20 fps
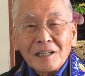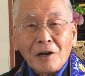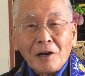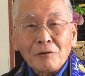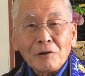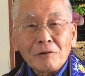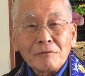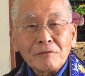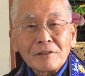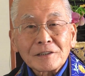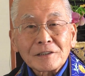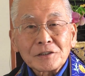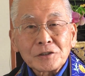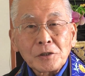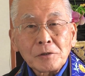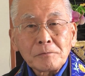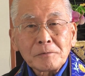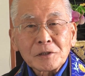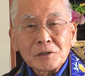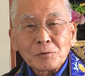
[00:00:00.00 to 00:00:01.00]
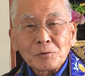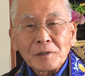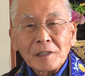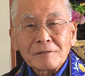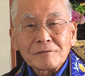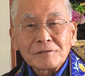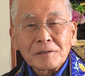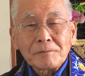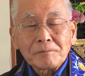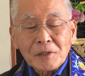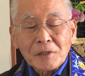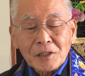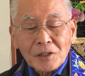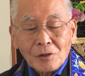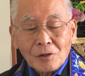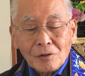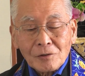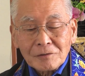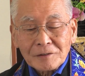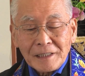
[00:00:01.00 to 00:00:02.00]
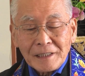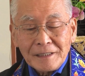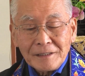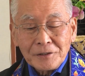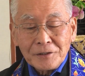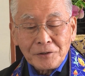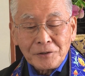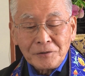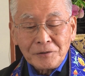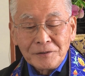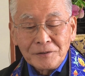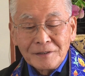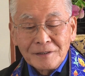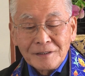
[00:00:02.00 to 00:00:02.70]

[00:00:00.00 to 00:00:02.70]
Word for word: However, as humans we have something called ego.